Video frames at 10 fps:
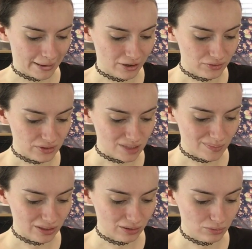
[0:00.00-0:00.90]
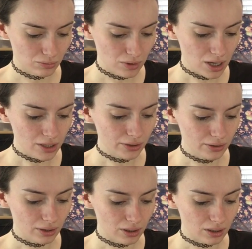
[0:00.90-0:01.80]
Don't spill water
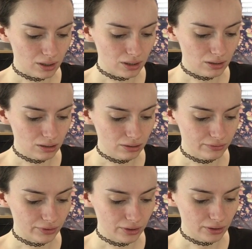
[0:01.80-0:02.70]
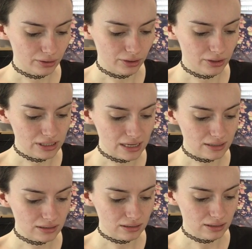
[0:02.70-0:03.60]
all over your
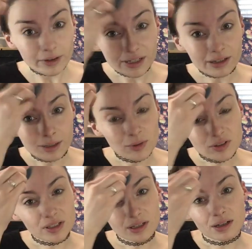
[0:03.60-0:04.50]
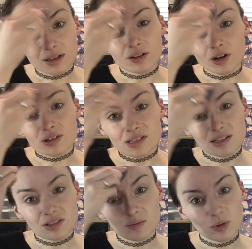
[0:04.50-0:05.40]
desk. Right now I'm using a NARS
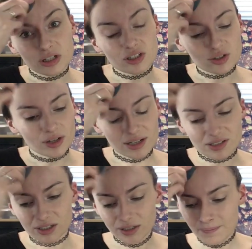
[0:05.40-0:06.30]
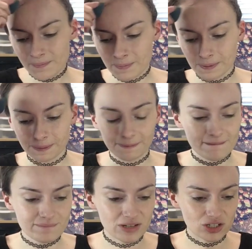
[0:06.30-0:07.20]
Tinted Moisturizer.
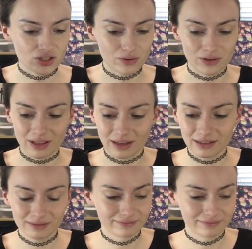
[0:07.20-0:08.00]
Let me show you that.